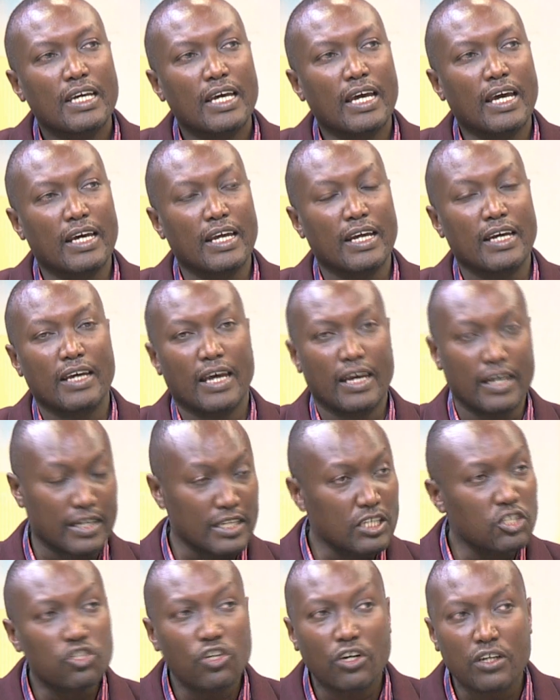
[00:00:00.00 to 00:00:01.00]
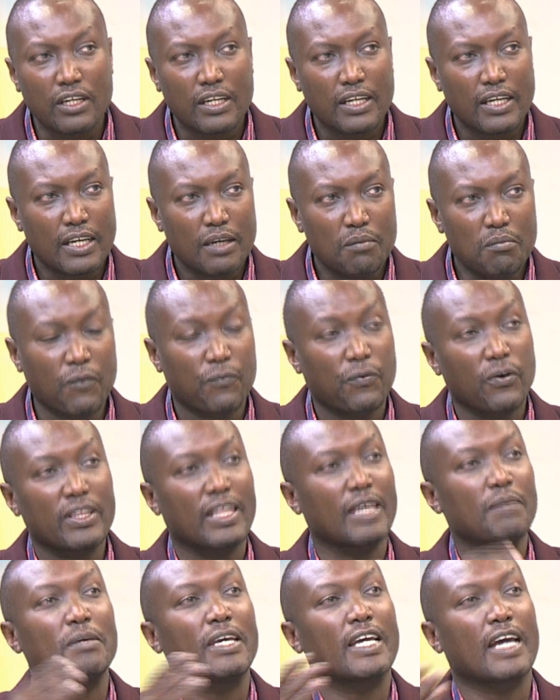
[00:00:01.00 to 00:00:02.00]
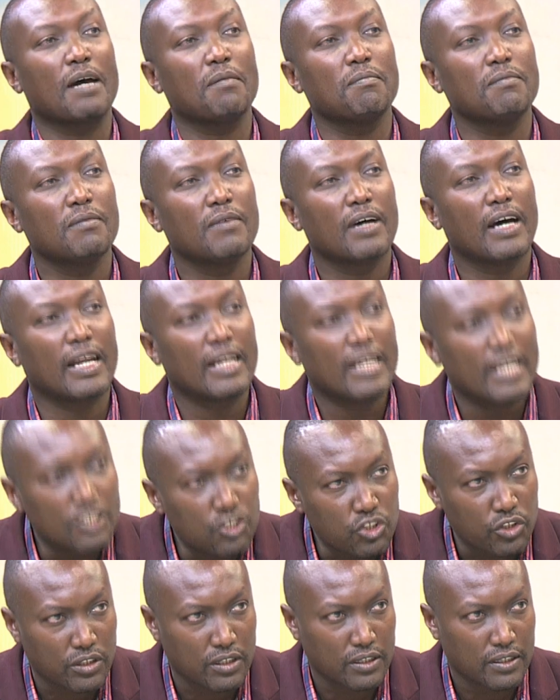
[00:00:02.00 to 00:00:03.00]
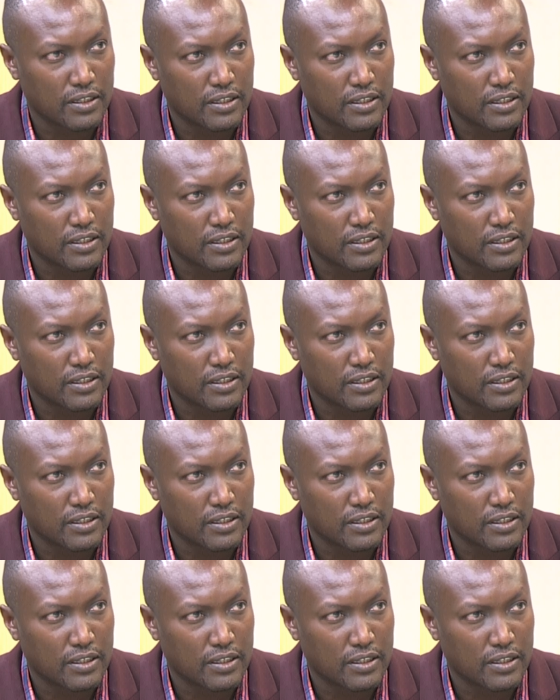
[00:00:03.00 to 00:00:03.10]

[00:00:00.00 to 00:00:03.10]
a region, before they become a nation.